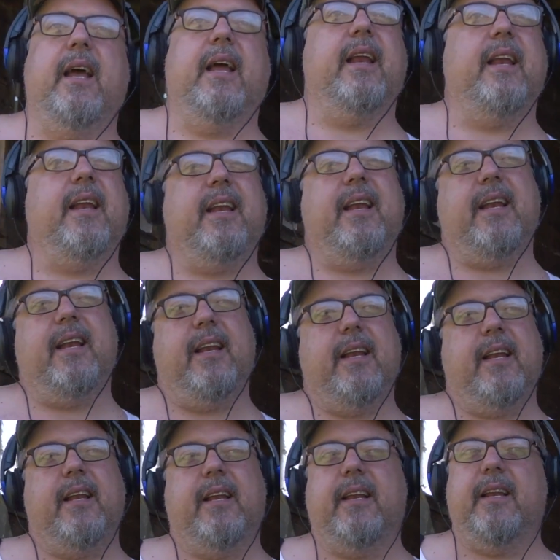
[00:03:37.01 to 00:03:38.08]
Have you went to
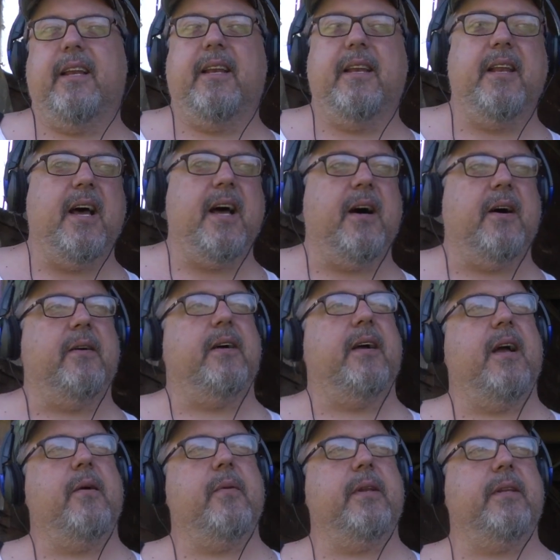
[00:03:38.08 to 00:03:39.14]
school? No,
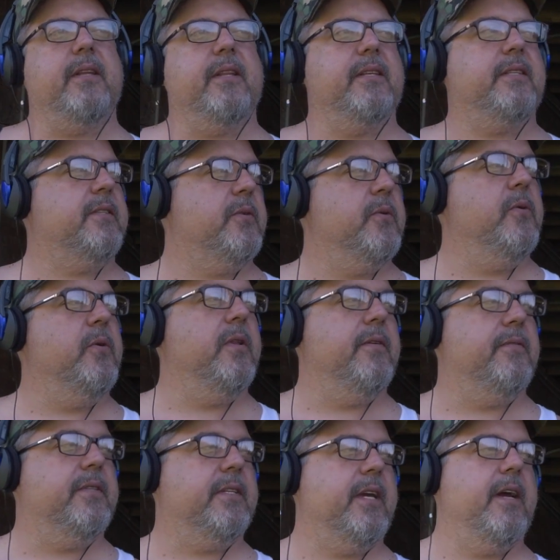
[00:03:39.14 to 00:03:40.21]
I went to the school
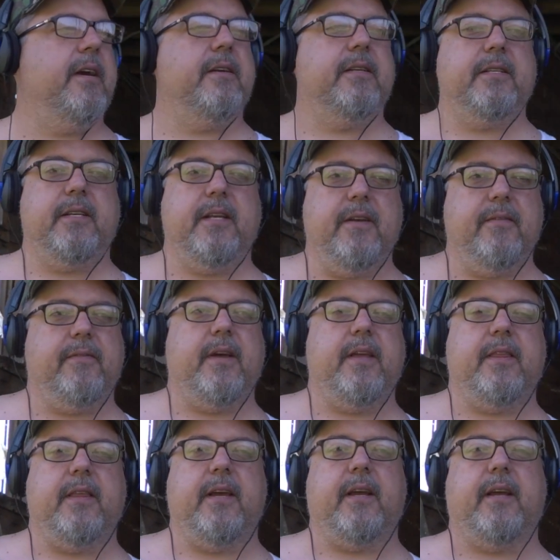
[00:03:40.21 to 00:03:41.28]
of scared stiff. I
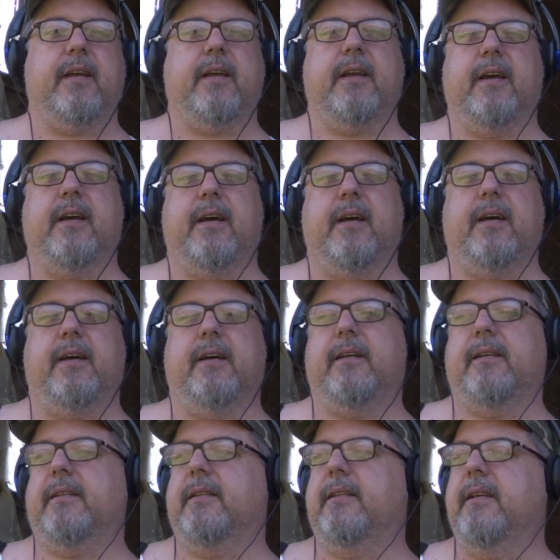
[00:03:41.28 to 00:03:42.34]
think.
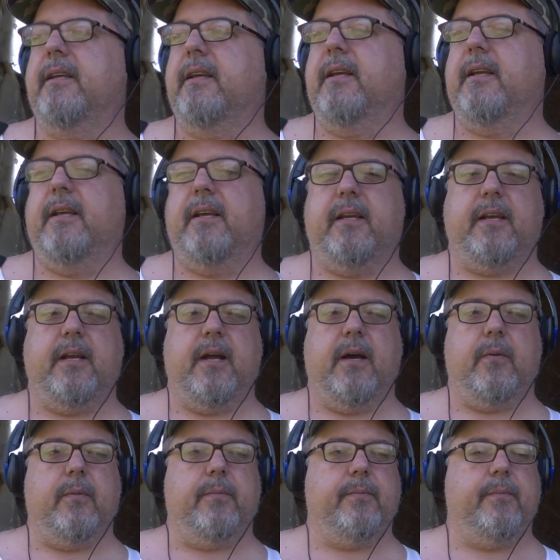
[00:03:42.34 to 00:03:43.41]
Uh, you
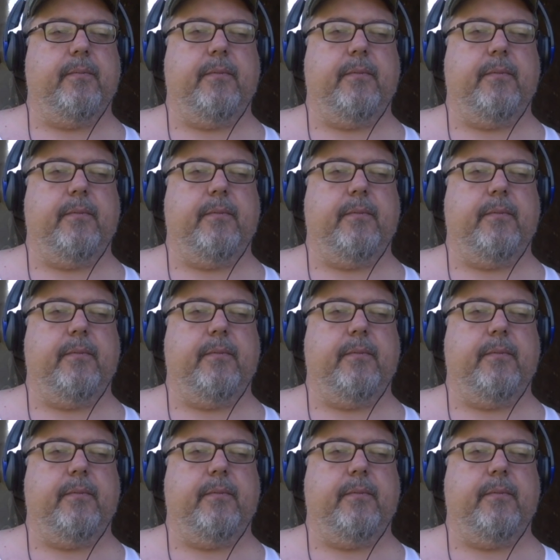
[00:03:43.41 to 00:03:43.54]
know,